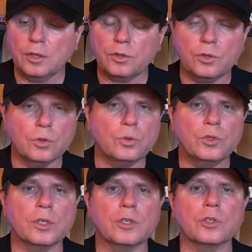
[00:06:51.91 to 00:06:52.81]

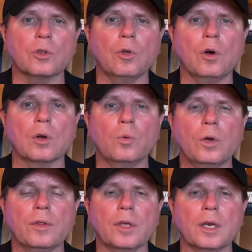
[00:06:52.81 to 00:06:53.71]
Use this along
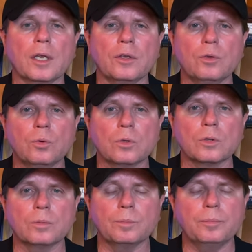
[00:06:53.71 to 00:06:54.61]
with it and you
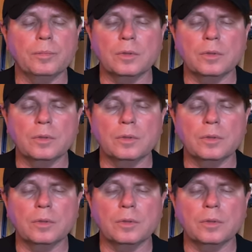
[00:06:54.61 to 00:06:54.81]
will